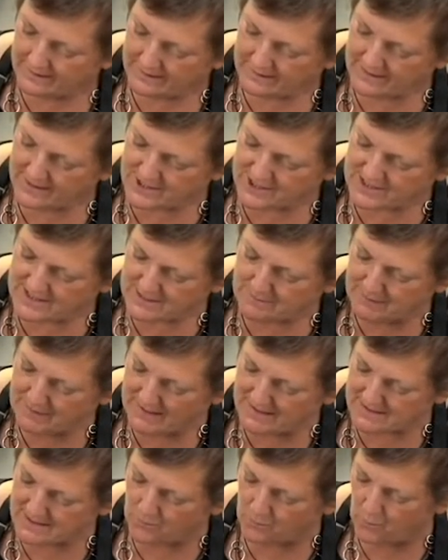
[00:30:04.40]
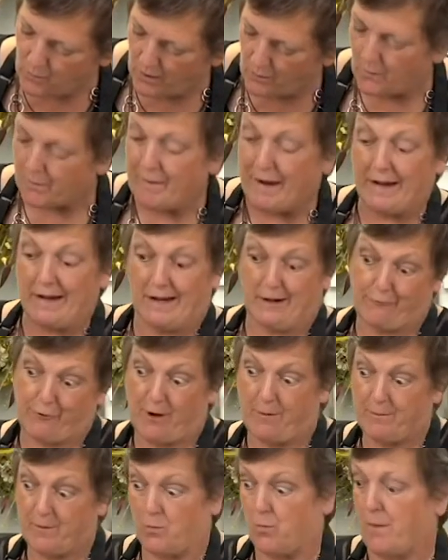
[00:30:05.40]
it just depends on where we're painting
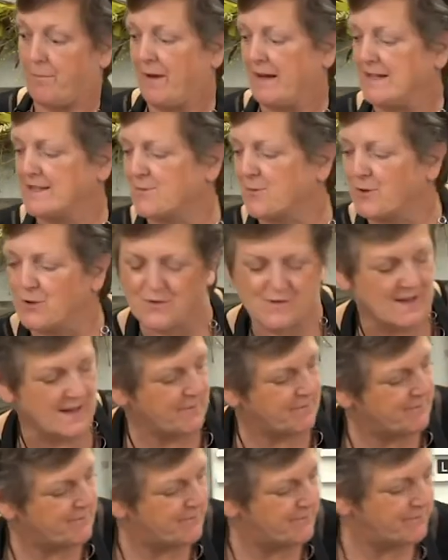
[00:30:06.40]
from and what paints we're using.